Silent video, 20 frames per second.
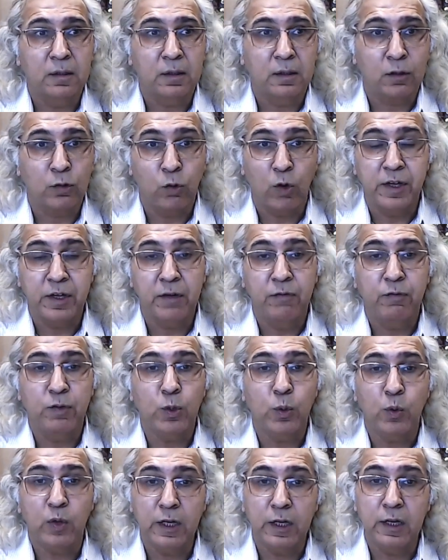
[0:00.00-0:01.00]
Quite a
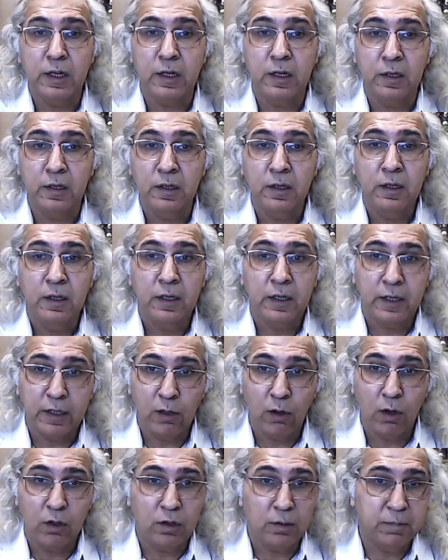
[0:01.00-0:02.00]
few Indian
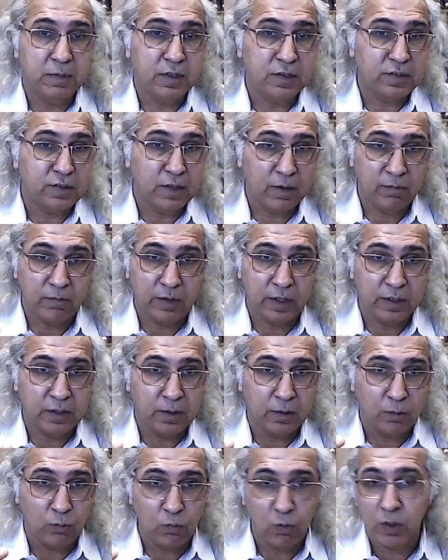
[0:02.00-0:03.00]
economists have
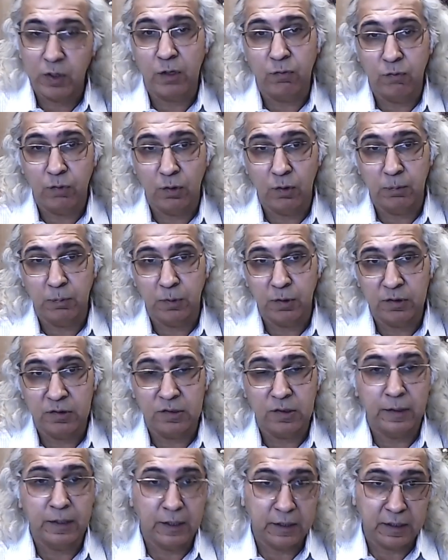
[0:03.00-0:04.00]
written wonderful
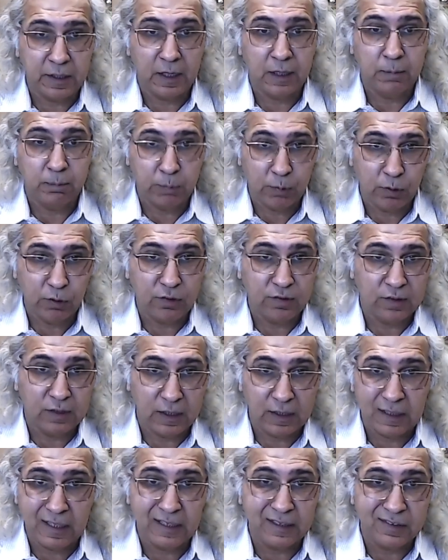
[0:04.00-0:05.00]
books on it. I'll post
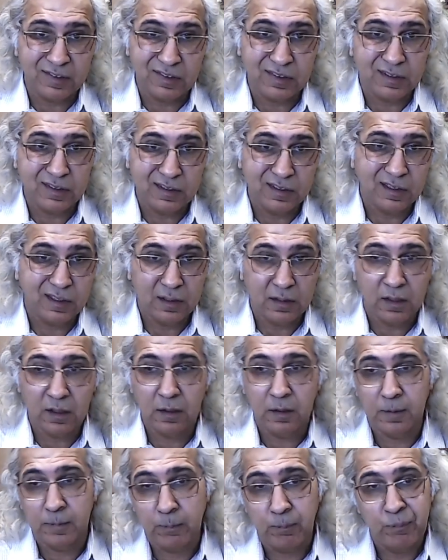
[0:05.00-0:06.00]
the links
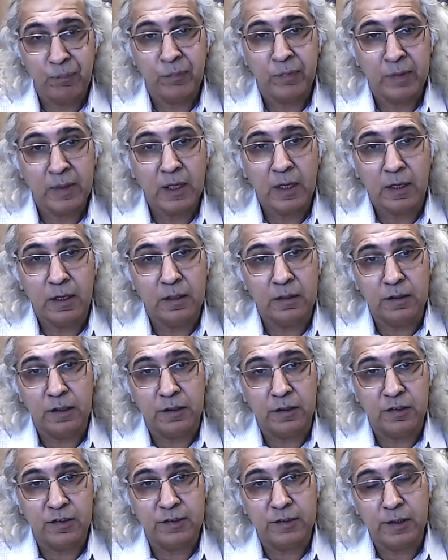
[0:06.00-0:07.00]
in the
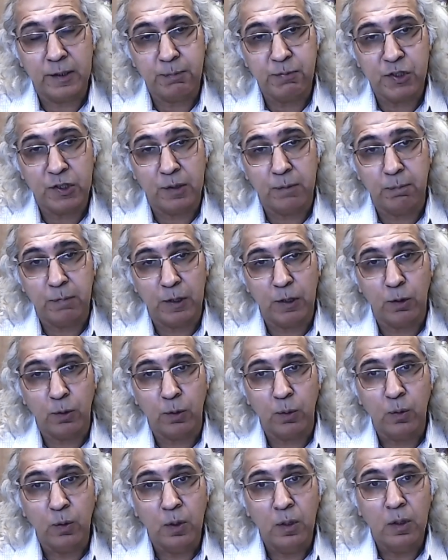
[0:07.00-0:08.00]
description below.